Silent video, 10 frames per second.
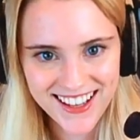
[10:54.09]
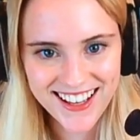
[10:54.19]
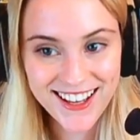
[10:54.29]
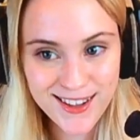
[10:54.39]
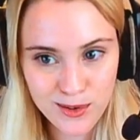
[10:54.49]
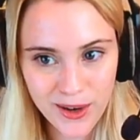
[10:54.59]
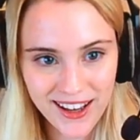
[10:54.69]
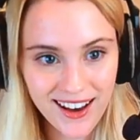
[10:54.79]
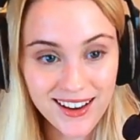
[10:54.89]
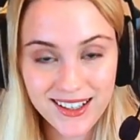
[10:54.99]
Either
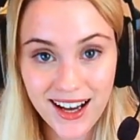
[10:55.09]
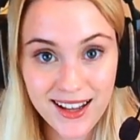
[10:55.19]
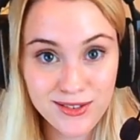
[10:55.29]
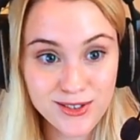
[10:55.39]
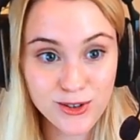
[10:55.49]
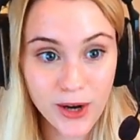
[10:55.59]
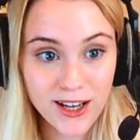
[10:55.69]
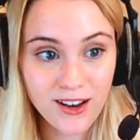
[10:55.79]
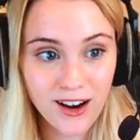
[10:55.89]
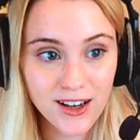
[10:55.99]
way, Artgaeth is a great
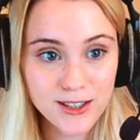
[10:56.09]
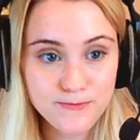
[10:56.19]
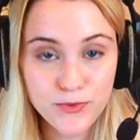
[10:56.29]
card.